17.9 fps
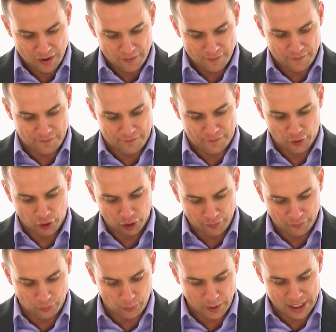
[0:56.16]

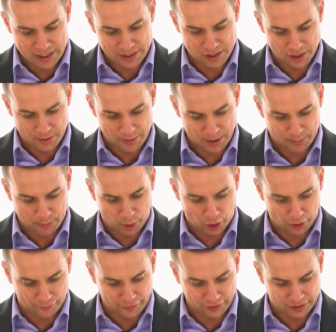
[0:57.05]
full of wisdom and
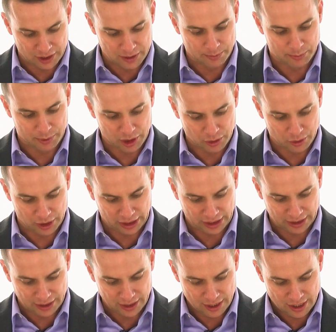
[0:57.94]
perfect in
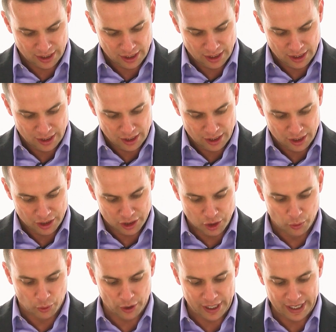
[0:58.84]
beauty.
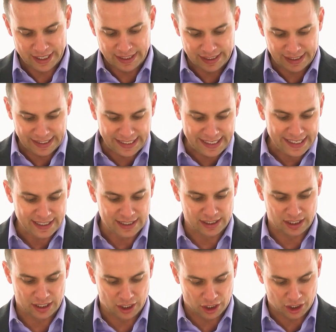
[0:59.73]
You were in
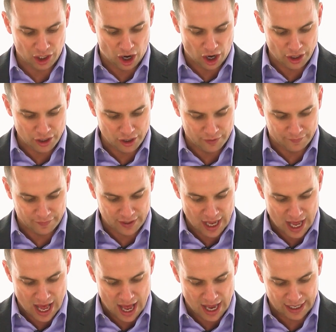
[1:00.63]
Eden, the garden of
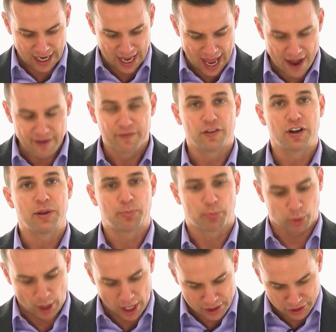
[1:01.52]
God. Every
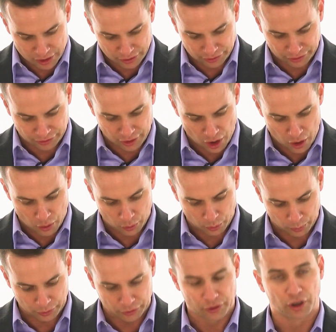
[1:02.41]
precious
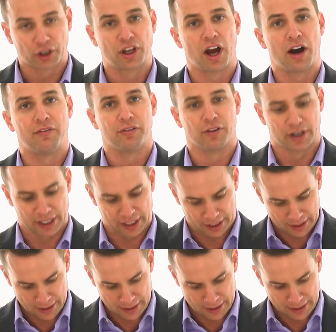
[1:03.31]
stone was your covering.